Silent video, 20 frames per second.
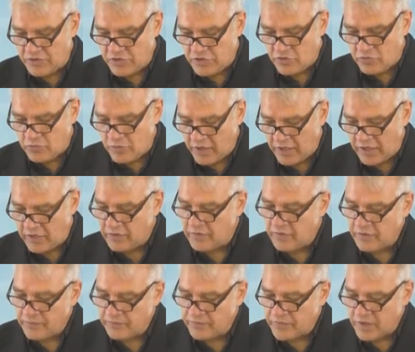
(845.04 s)
to me
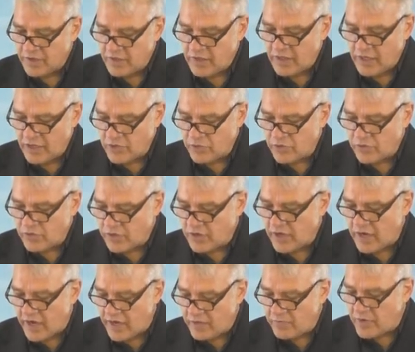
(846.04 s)
in order
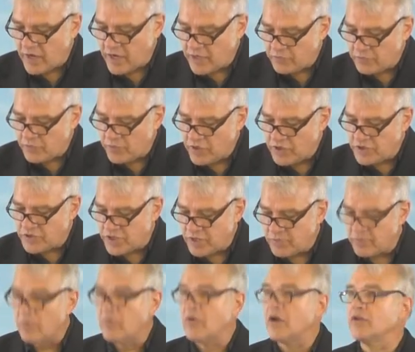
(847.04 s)
that I might preach
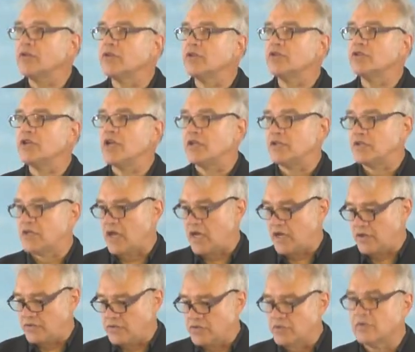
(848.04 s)
him among the
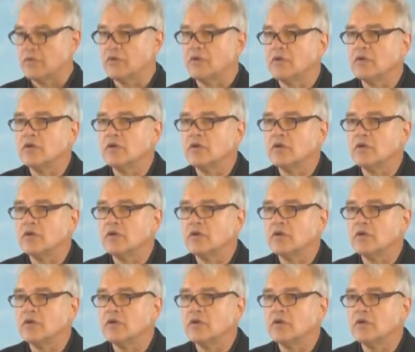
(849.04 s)
Gentiles.